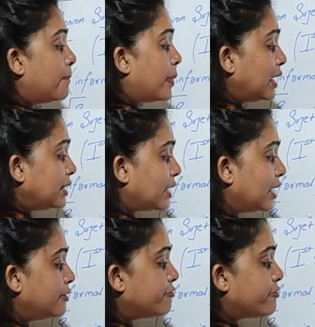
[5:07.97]
But
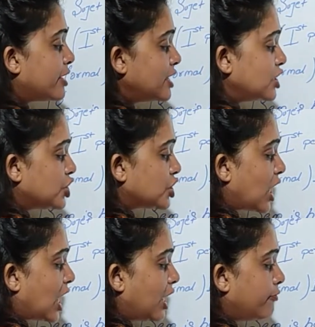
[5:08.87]
in French,
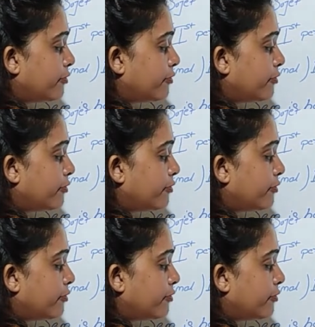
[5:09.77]
I